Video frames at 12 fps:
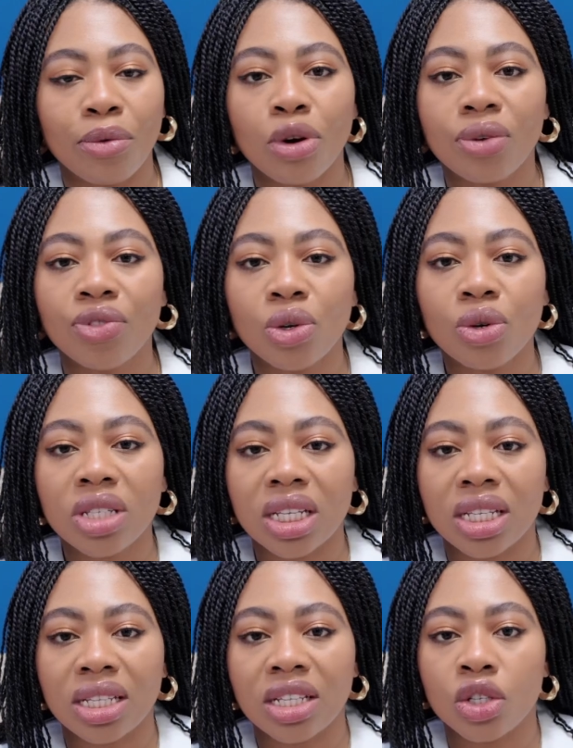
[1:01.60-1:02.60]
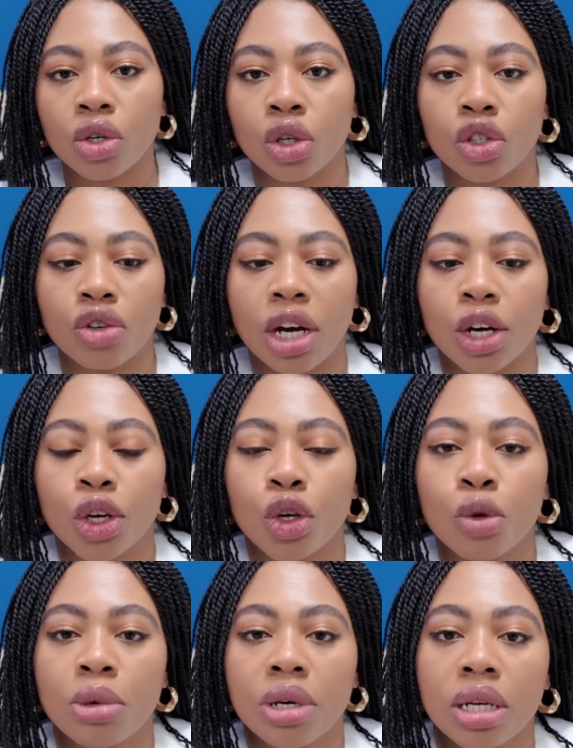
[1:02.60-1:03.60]
one of those is this
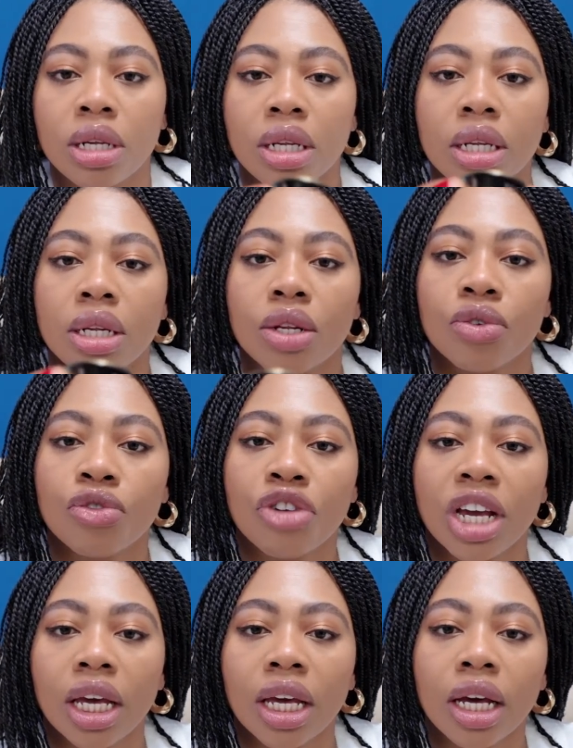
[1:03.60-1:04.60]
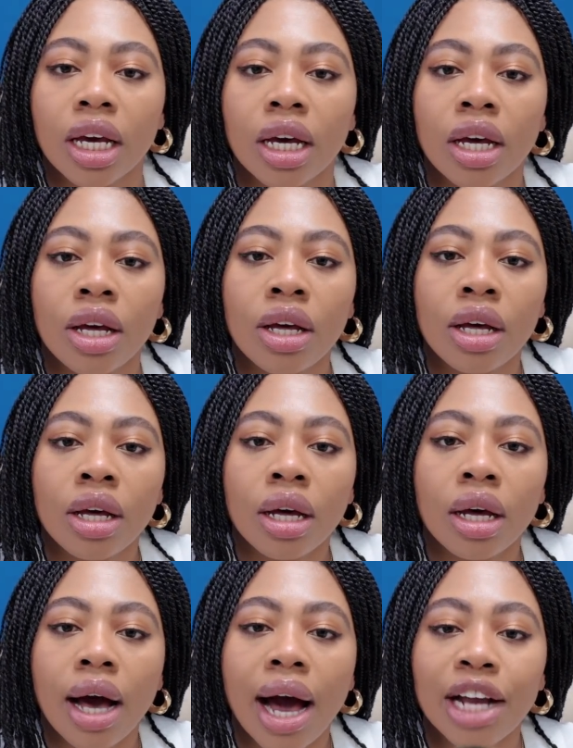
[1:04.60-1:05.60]
Ultrahuman ring.
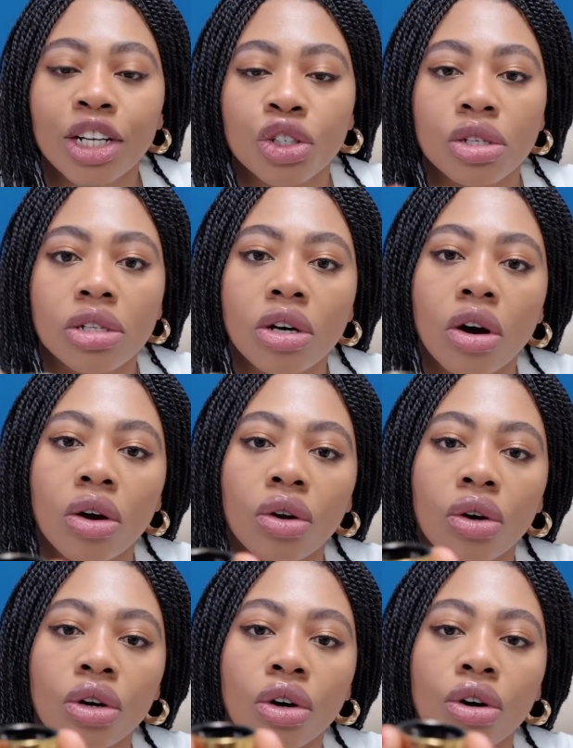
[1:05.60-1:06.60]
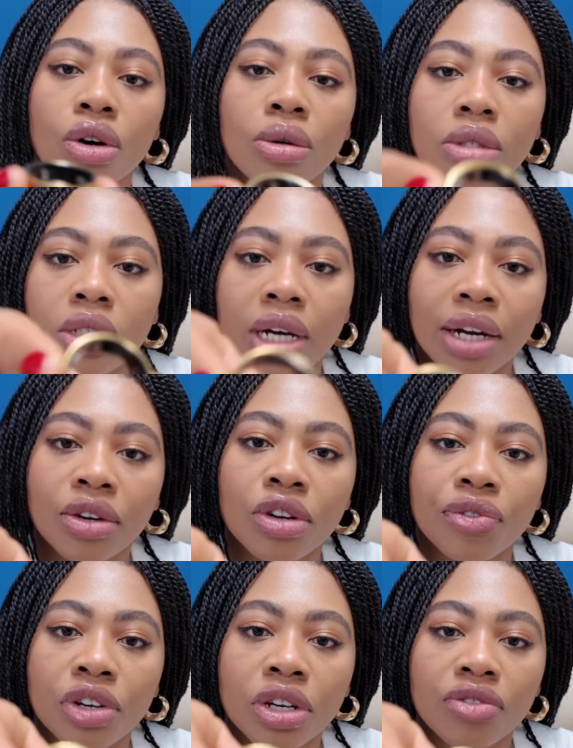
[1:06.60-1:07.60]
I chose the color gold. Now, I don't know
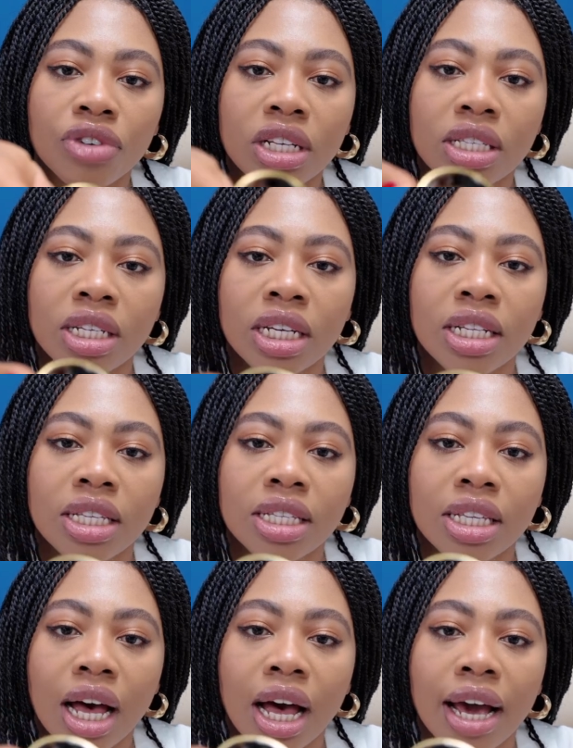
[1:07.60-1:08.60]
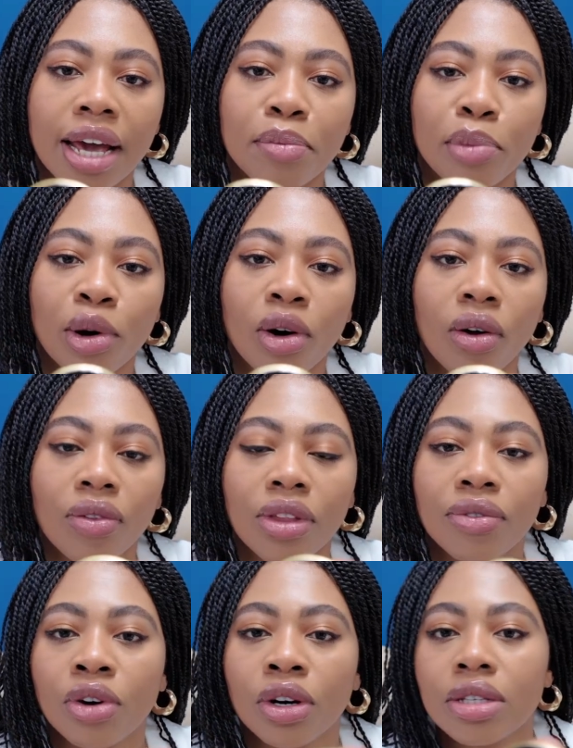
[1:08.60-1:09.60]
if you can really see inside, but
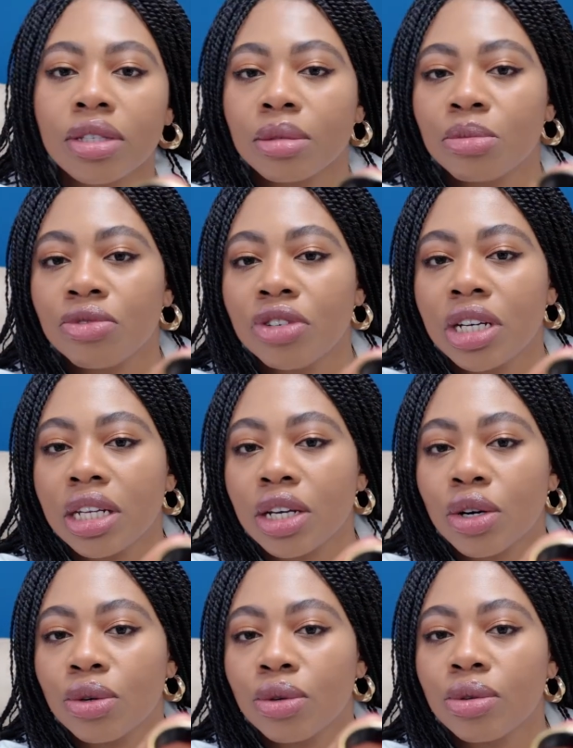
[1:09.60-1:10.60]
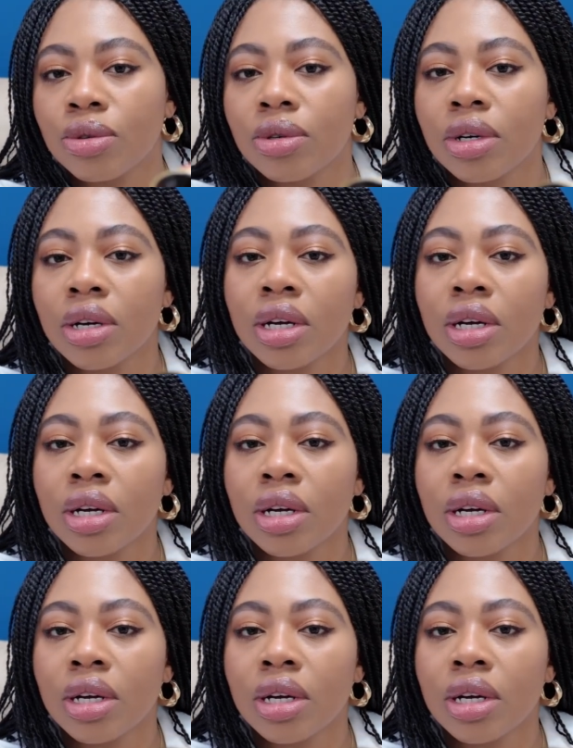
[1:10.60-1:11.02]
they've got some really cool